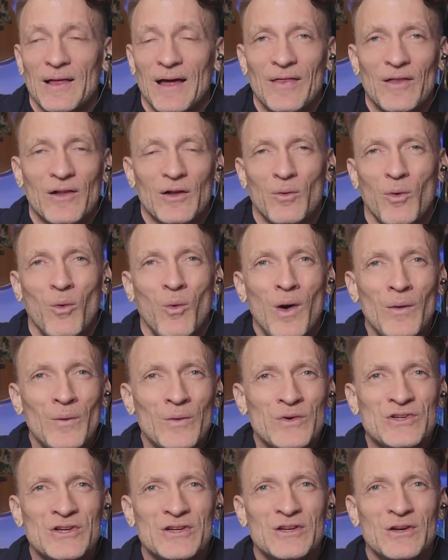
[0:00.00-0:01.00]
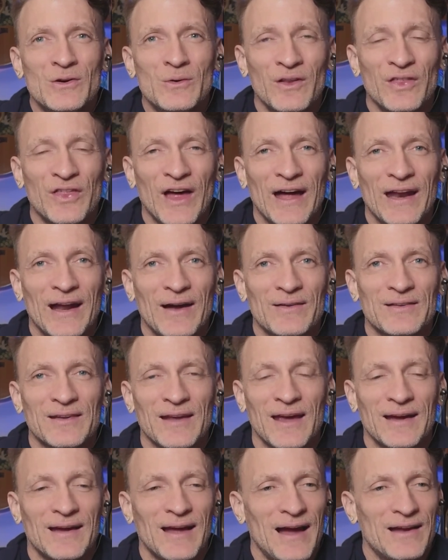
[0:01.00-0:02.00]
and they're like, well, what would you do with that? And I was
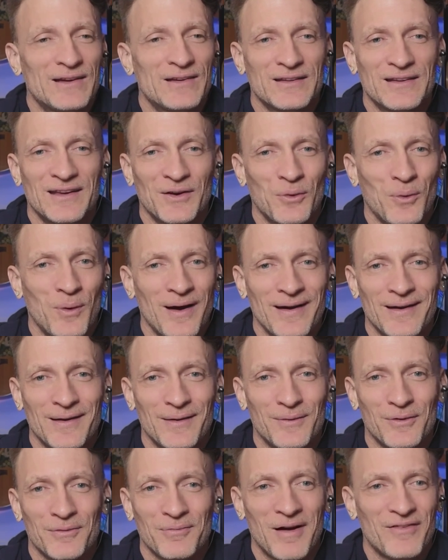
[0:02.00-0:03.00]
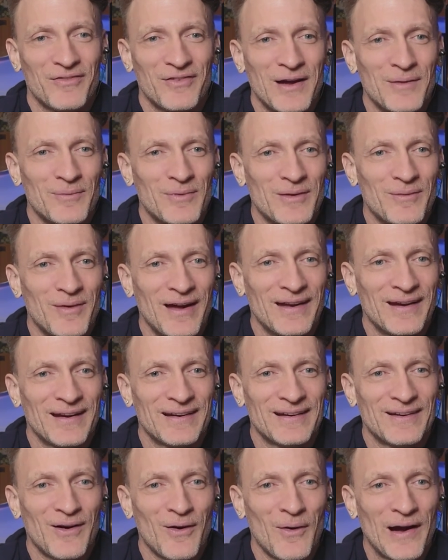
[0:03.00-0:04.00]
like, I'd just get away with my family, man.
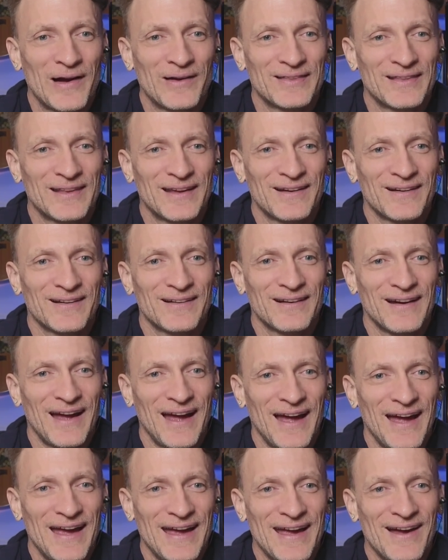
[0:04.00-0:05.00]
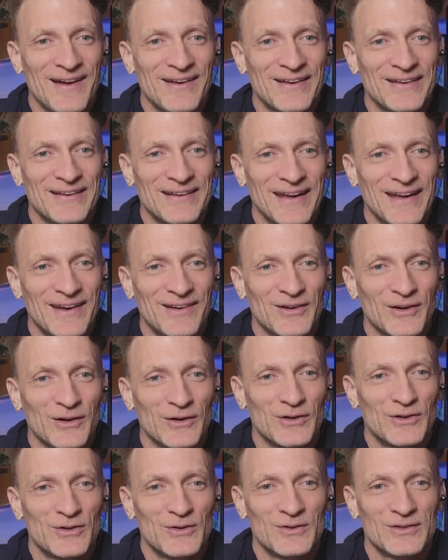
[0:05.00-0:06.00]
I'd go out there, hang out in
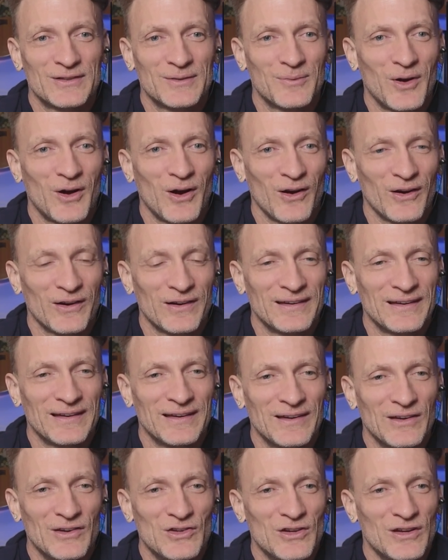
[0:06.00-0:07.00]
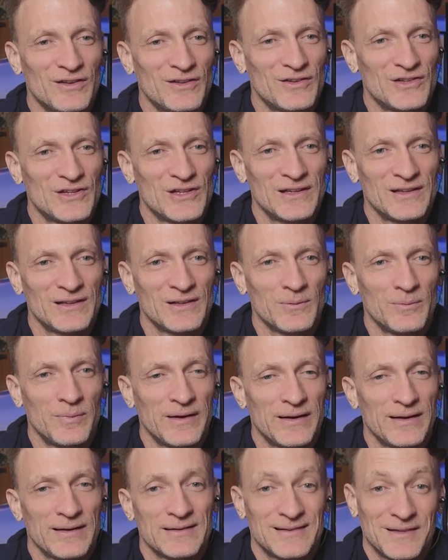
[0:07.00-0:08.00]
nature, do some gardening and just chill.
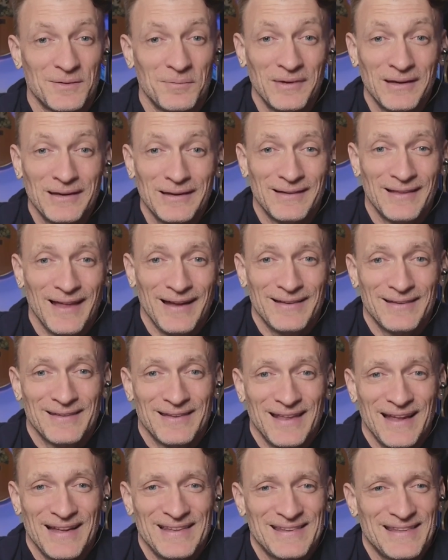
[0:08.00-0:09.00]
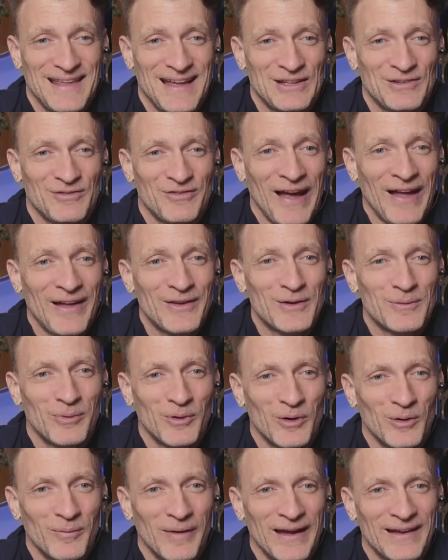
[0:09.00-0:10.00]
Because to me, that's
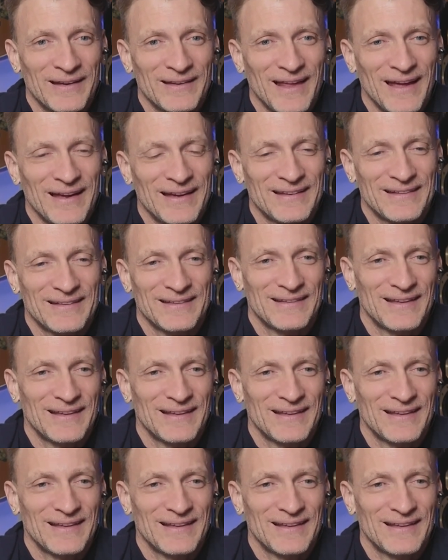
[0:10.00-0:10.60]
valuable, man. Like,